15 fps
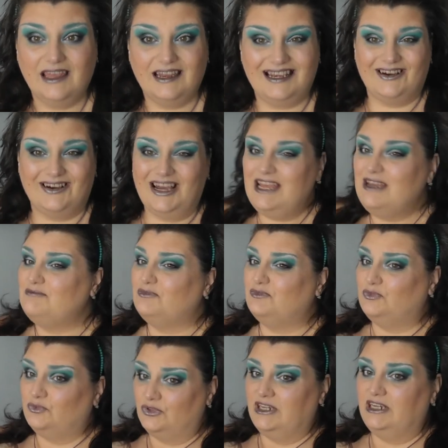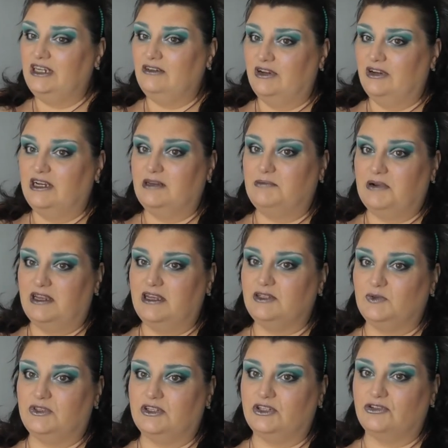Now I am really, really pleased
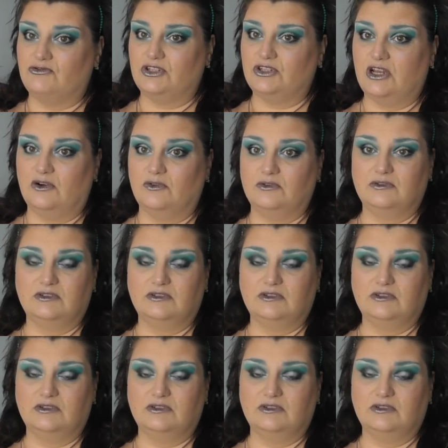with this result.